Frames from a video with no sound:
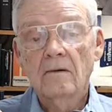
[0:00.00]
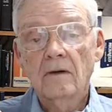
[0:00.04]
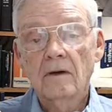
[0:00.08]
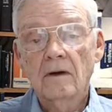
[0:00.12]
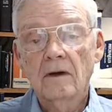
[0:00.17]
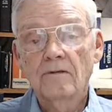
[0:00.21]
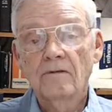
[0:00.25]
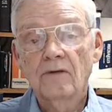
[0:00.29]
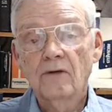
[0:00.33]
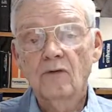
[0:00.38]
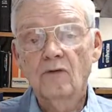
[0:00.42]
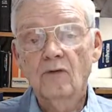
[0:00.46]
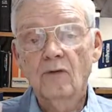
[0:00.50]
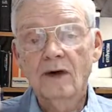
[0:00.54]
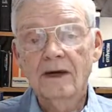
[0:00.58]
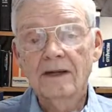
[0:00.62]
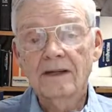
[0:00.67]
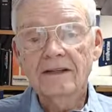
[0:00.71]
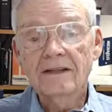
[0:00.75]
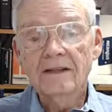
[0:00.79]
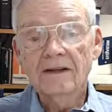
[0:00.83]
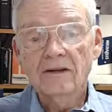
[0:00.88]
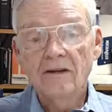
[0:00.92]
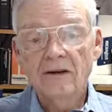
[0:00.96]
If you
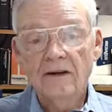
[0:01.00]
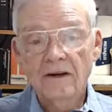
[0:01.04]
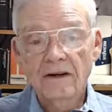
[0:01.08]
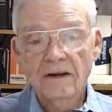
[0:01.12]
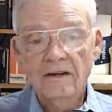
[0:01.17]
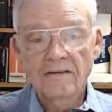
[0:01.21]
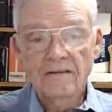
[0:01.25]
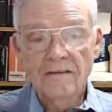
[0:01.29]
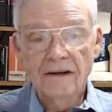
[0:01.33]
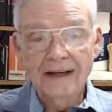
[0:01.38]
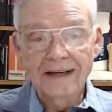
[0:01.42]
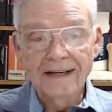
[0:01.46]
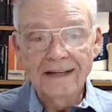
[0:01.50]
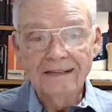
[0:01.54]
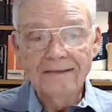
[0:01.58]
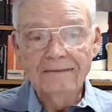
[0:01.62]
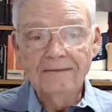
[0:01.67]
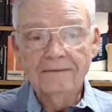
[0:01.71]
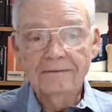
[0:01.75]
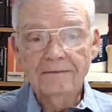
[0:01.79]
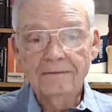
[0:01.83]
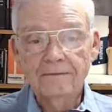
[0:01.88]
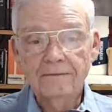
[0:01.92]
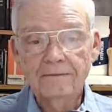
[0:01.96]
want the glory of
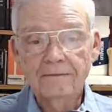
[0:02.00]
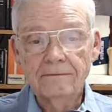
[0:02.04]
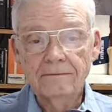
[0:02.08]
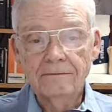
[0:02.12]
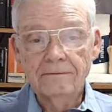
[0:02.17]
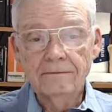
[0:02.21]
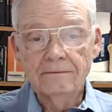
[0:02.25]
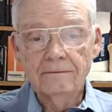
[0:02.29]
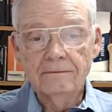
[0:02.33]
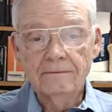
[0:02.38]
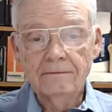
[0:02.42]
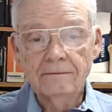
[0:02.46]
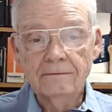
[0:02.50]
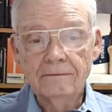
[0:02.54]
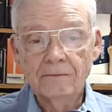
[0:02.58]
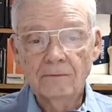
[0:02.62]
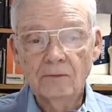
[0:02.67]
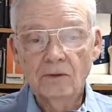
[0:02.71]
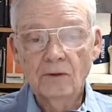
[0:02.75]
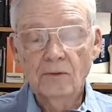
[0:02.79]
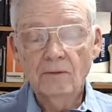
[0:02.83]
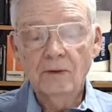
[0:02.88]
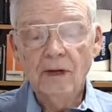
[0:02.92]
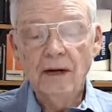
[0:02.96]
men,
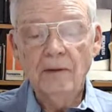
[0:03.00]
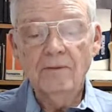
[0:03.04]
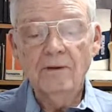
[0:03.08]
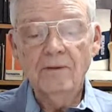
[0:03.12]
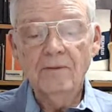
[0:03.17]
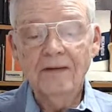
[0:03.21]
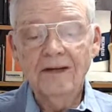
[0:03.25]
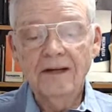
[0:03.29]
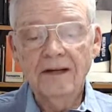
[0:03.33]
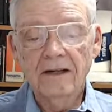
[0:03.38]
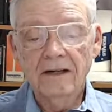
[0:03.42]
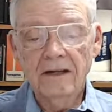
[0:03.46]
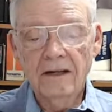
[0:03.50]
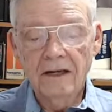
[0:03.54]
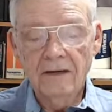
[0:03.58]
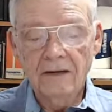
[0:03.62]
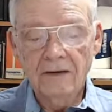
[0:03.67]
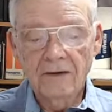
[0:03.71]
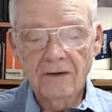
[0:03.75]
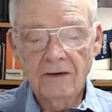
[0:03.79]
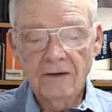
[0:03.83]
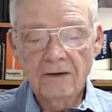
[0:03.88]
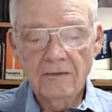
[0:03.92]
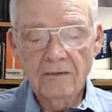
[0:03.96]
you probably are not
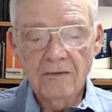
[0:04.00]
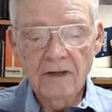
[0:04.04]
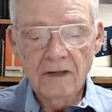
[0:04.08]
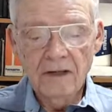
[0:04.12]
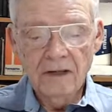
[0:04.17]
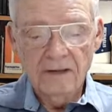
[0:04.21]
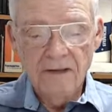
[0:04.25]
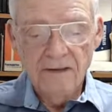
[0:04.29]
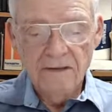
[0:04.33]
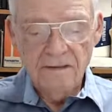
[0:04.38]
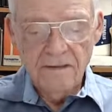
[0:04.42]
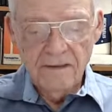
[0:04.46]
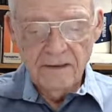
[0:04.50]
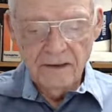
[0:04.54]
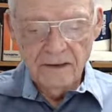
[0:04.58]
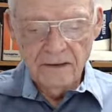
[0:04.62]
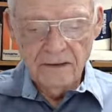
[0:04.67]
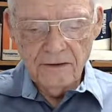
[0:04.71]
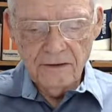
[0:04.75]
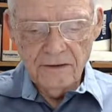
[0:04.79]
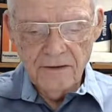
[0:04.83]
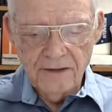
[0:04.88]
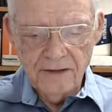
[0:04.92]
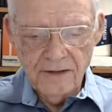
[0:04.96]
going to believe
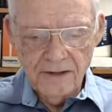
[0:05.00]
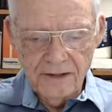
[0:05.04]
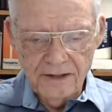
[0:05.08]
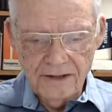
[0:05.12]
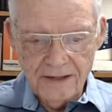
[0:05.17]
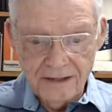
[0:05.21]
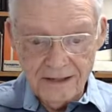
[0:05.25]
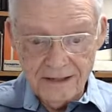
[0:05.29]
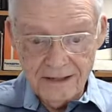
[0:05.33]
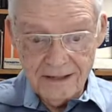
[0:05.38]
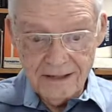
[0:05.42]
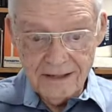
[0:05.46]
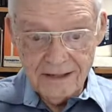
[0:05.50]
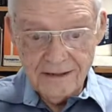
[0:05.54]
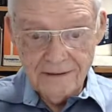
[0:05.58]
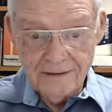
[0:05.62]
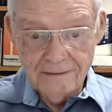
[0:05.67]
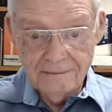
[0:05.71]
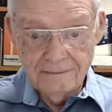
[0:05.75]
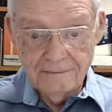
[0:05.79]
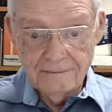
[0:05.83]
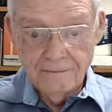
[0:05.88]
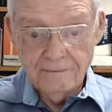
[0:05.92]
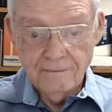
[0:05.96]
into Jesus.
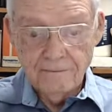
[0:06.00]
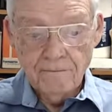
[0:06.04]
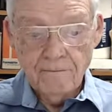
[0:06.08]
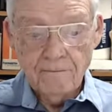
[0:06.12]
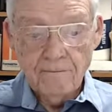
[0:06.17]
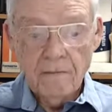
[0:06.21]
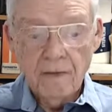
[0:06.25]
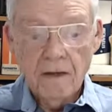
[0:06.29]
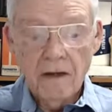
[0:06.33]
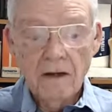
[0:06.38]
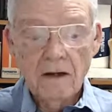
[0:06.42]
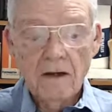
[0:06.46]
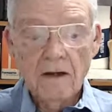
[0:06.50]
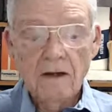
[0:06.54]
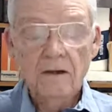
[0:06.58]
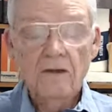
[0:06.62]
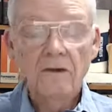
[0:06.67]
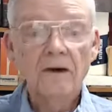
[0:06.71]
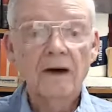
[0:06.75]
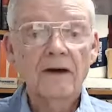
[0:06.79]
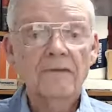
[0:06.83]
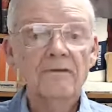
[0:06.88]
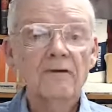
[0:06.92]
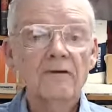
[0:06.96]

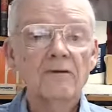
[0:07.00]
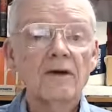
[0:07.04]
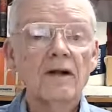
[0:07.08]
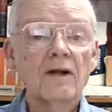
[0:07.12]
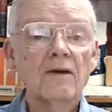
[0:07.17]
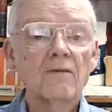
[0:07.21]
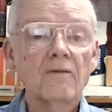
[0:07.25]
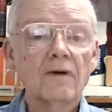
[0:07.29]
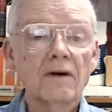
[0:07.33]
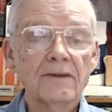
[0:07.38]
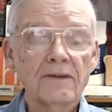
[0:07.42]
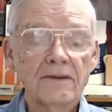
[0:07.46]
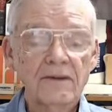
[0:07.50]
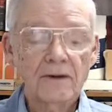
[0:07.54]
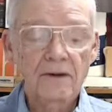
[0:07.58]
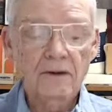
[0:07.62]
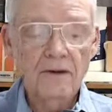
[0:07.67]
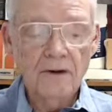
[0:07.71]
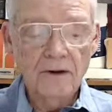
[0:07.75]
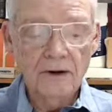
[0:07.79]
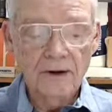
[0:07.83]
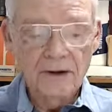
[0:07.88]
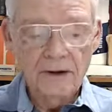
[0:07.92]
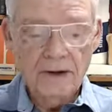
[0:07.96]
You have to really want the
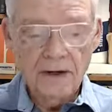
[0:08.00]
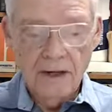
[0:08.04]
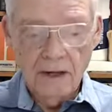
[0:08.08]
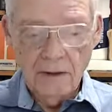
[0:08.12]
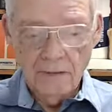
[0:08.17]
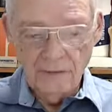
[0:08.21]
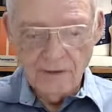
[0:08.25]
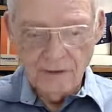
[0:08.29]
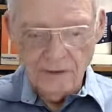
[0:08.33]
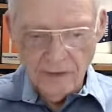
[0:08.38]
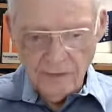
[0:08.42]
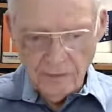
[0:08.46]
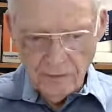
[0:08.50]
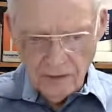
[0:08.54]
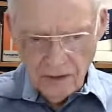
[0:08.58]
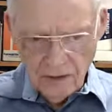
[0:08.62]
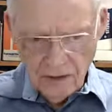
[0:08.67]
glory that comes from